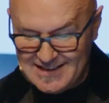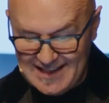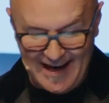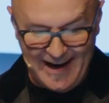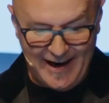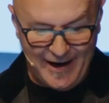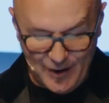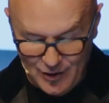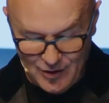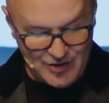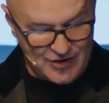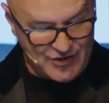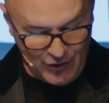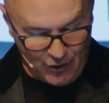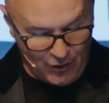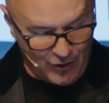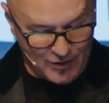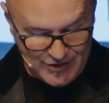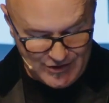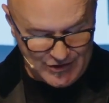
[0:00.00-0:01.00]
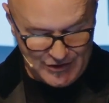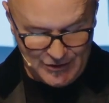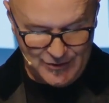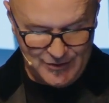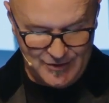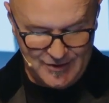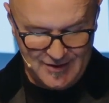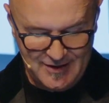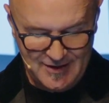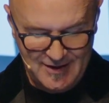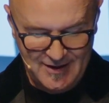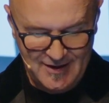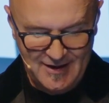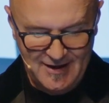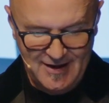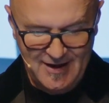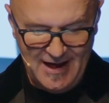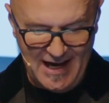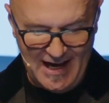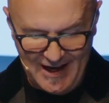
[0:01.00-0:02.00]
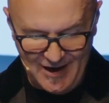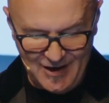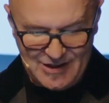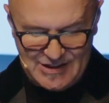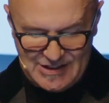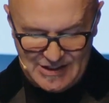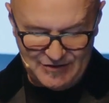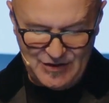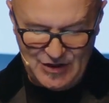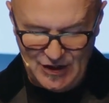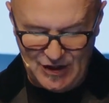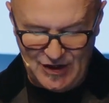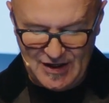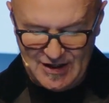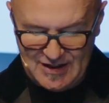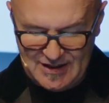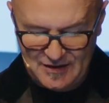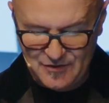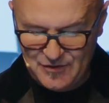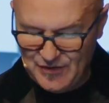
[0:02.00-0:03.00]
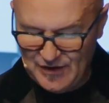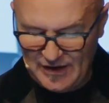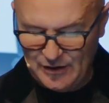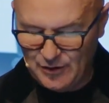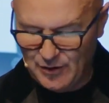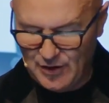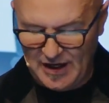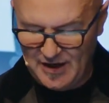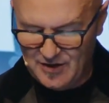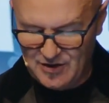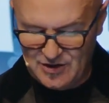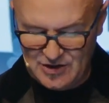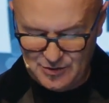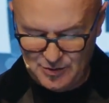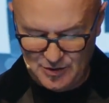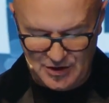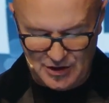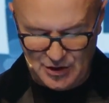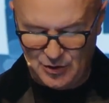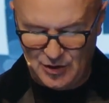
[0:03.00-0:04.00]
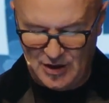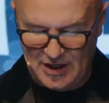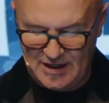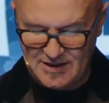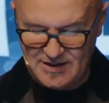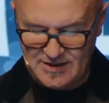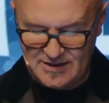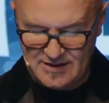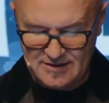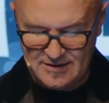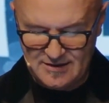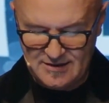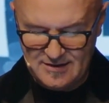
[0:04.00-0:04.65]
heirs also, heirs of God and fellow heirs with Christ.